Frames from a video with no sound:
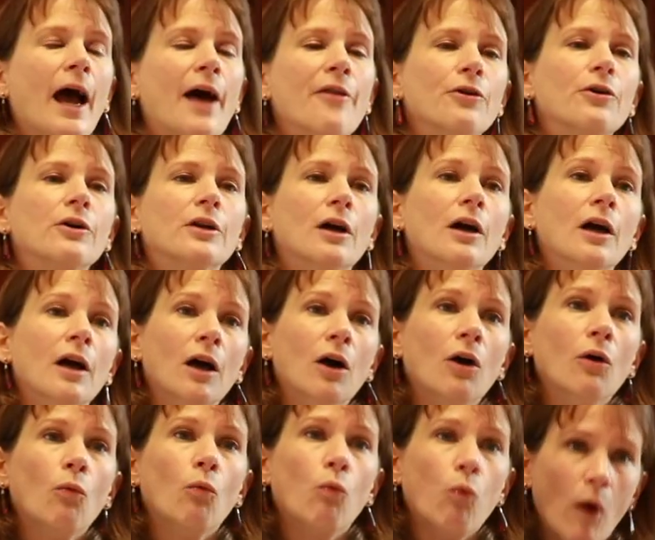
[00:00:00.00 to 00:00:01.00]
and they're going to
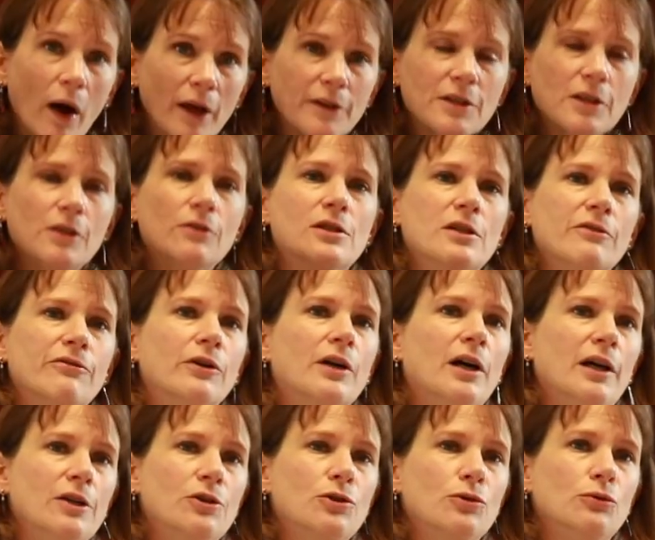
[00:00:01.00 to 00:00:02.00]
want to use different
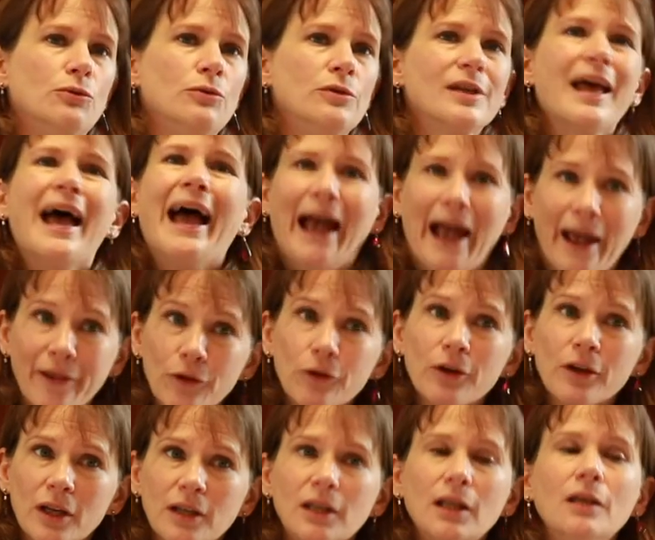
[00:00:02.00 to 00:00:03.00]
kind of tools, and
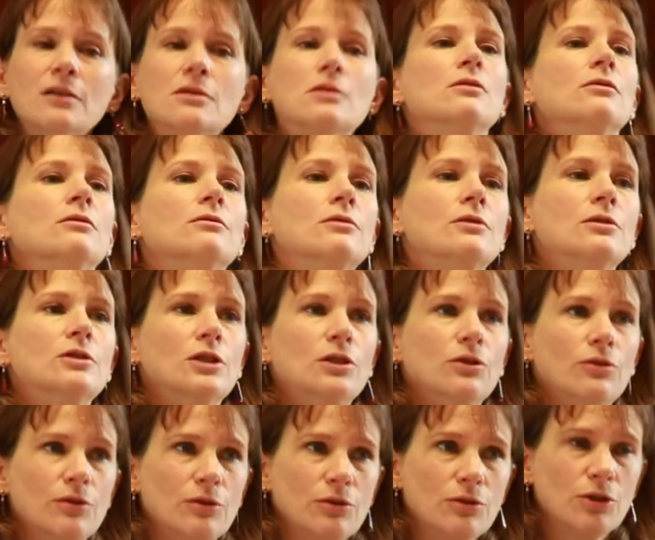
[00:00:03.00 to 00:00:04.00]
they're going to need to to
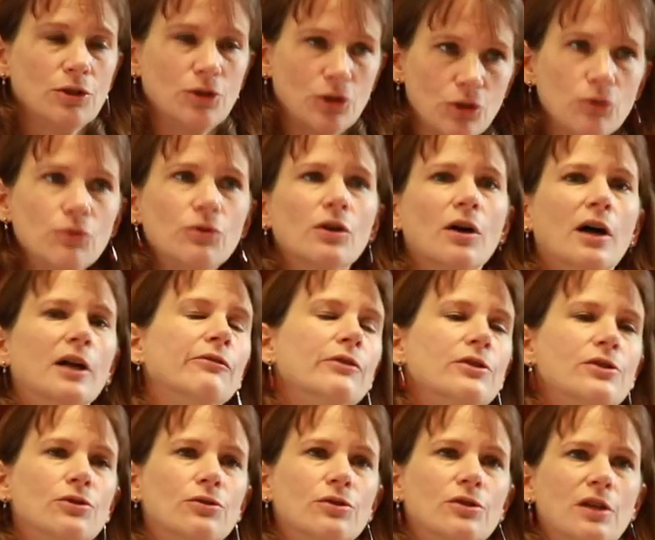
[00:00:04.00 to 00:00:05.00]
use to do the kind of
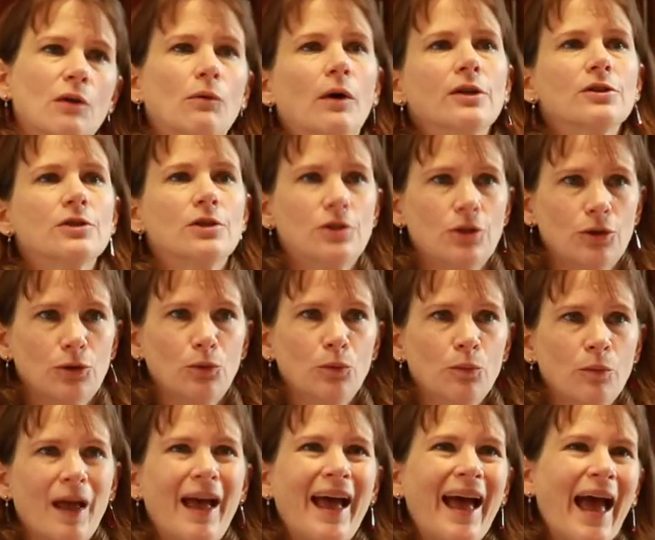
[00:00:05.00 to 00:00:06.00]
research they want to do.
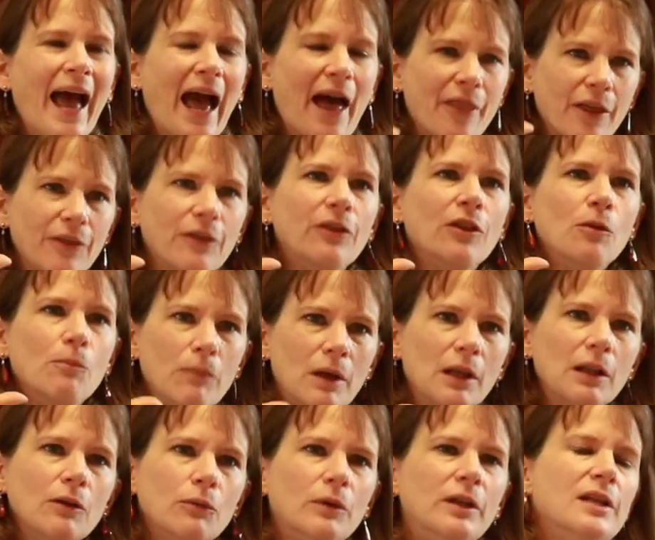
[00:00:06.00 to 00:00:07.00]
And then in the
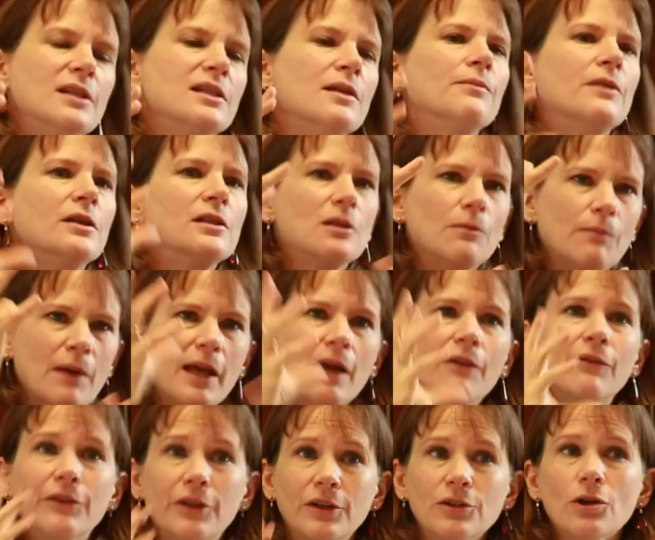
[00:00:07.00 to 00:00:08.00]
middle, we need something to make
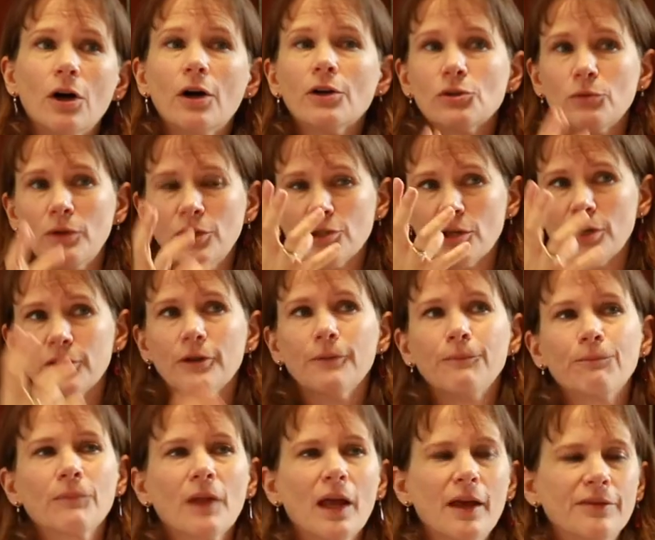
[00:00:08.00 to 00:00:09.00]
everything talk to each
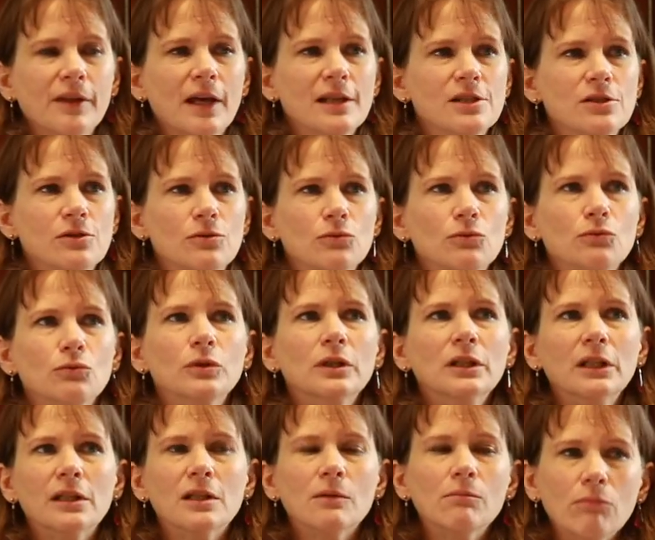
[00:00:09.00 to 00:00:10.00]
other. And that's
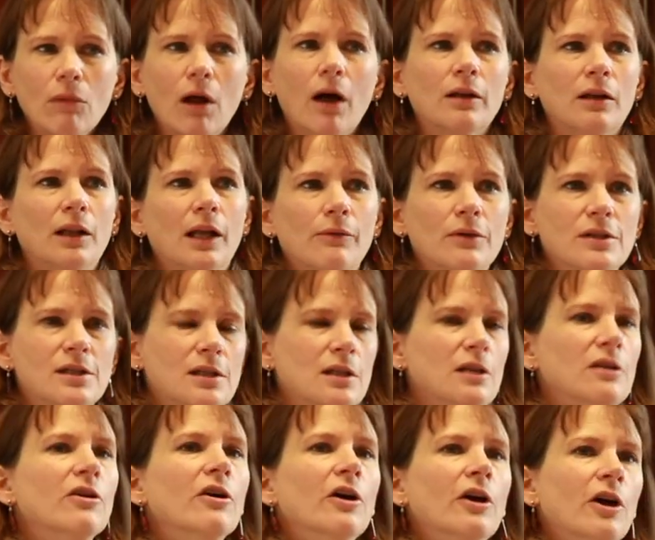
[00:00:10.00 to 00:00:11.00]
really the model I would
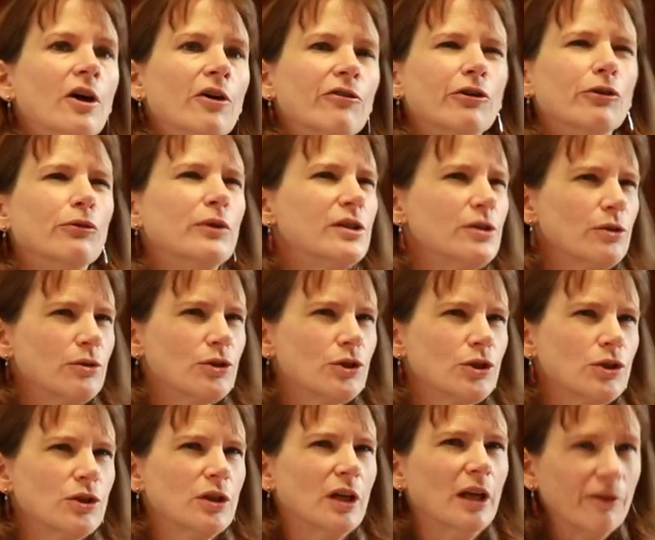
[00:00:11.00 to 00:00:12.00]
see for
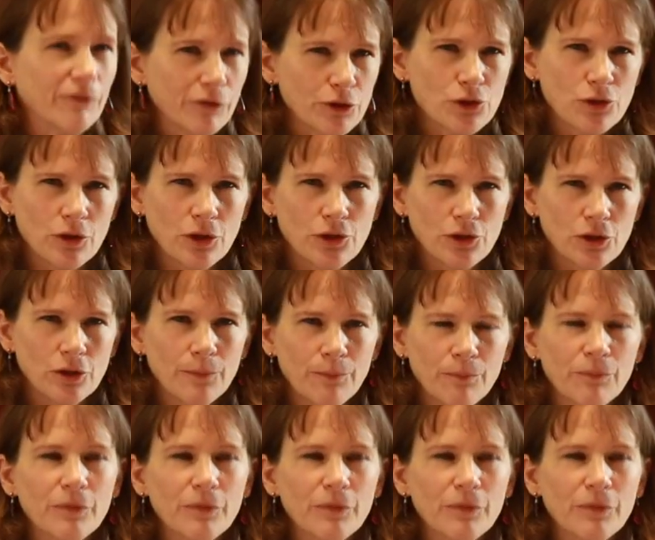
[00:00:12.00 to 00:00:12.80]
research infrastructure